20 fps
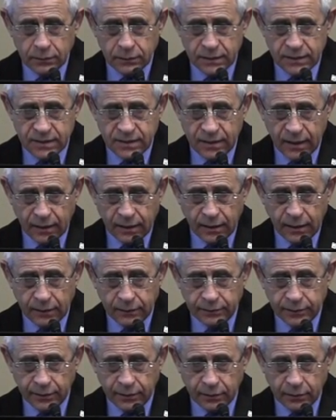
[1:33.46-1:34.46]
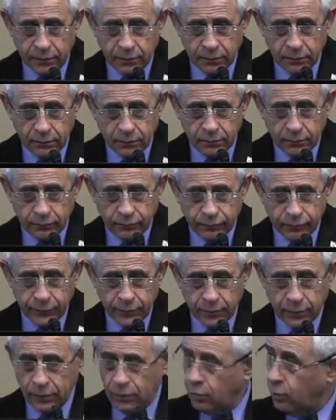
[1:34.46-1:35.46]
This is the Atlantic.
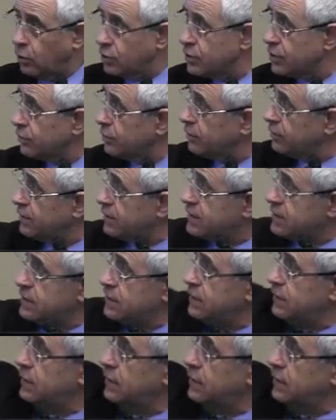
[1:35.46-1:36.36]
You know, Washington DC